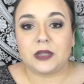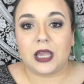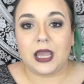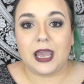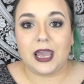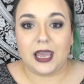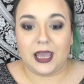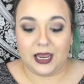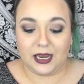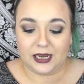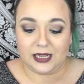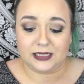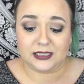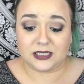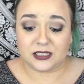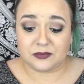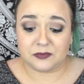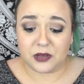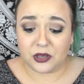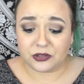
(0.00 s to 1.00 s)
And it
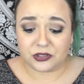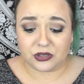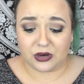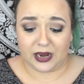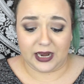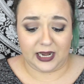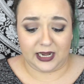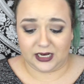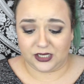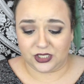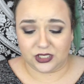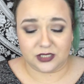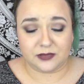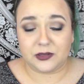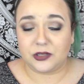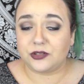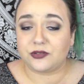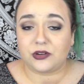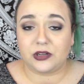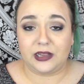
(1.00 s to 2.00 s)
smells great. It just
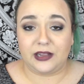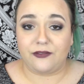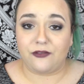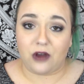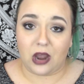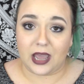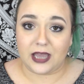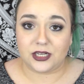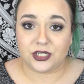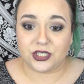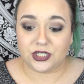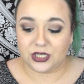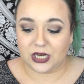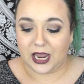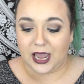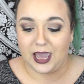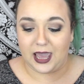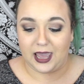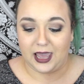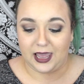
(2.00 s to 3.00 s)
smells really fresh,
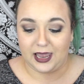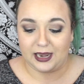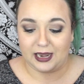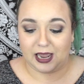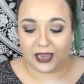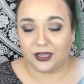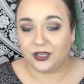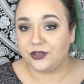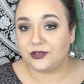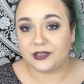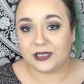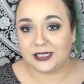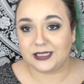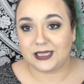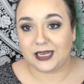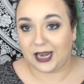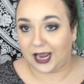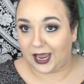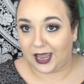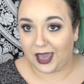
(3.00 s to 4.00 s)
and I used it
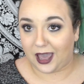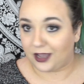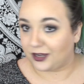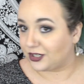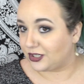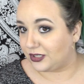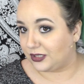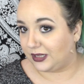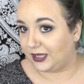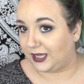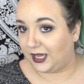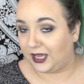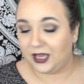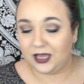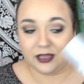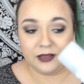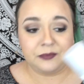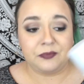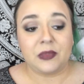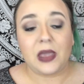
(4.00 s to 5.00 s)
today actually.
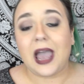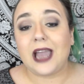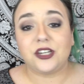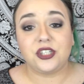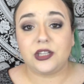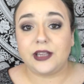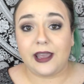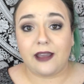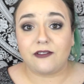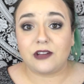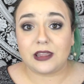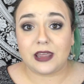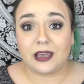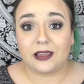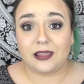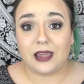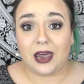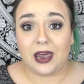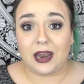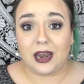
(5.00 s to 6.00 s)
Actually, everything
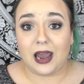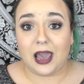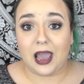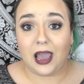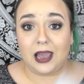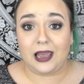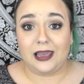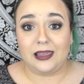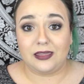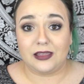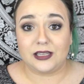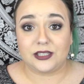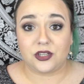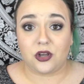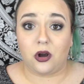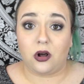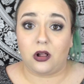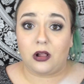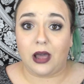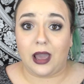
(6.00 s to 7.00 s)
that in this
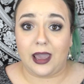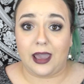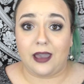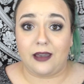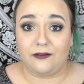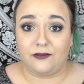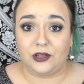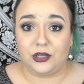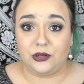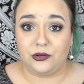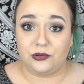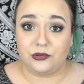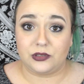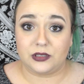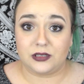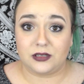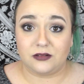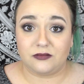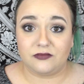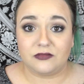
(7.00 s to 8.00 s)
haul I have
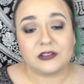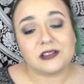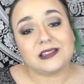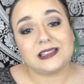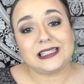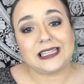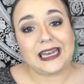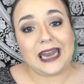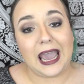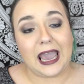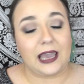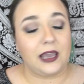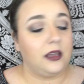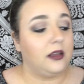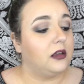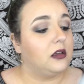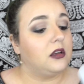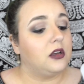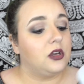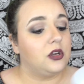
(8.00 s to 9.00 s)
used today.
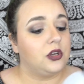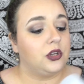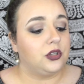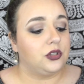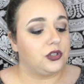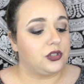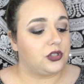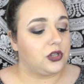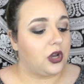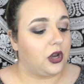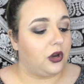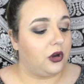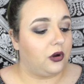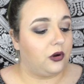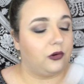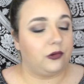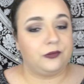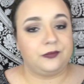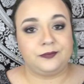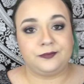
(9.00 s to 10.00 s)

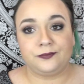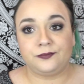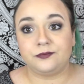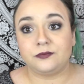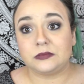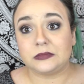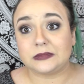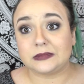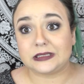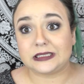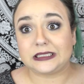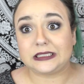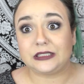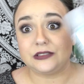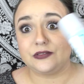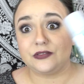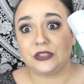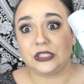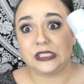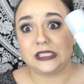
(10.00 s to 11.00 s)
So
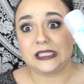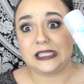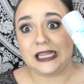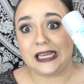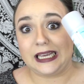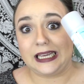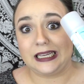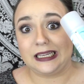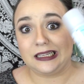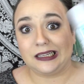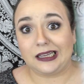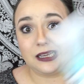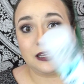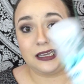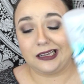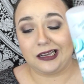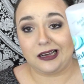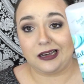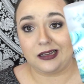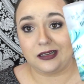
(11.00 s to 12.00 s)
first thing
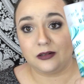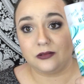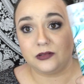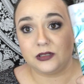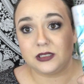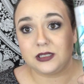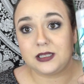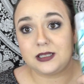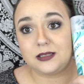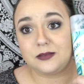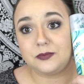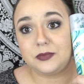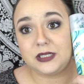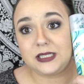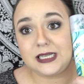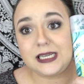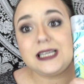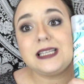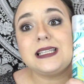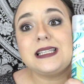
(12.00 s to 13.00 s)
I got was this
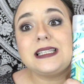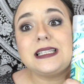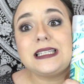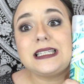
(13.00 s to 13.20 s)
Batiste.